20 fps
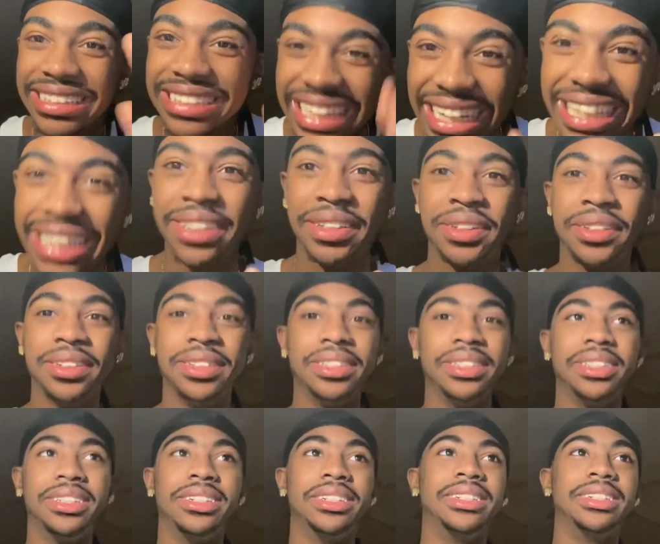there.
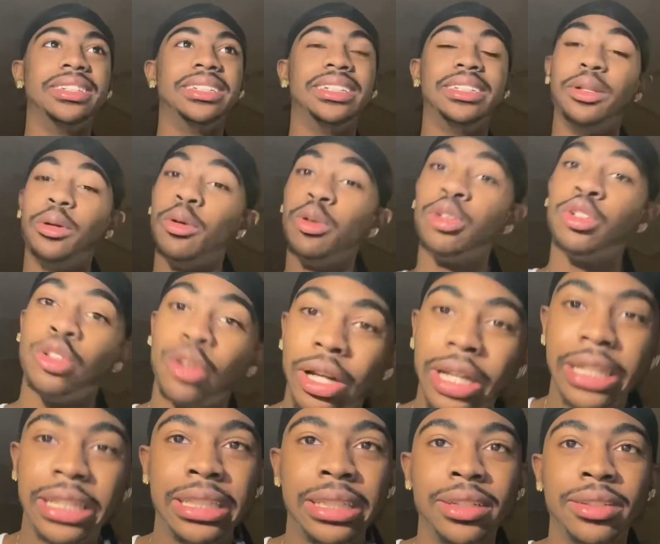You're going
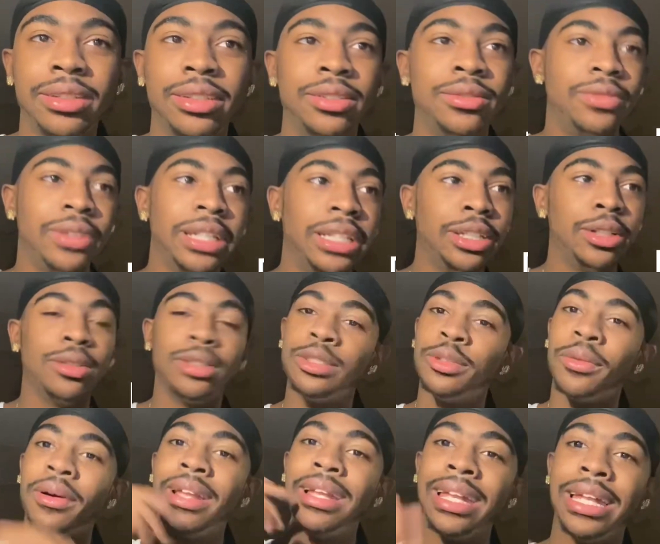crazy on this video. That's
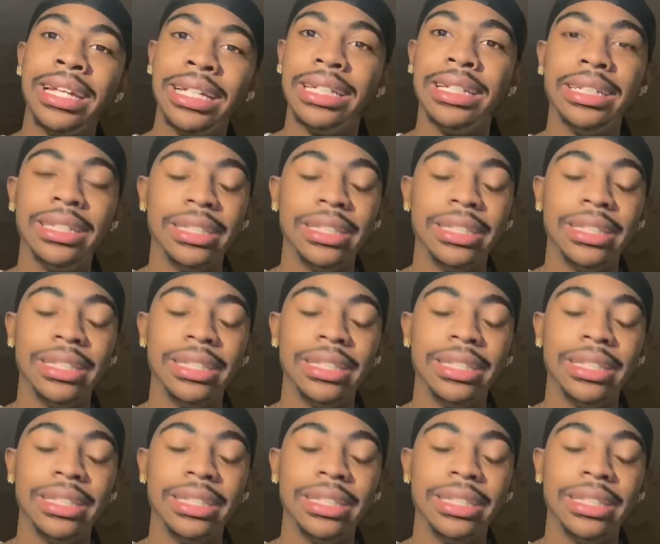what I like.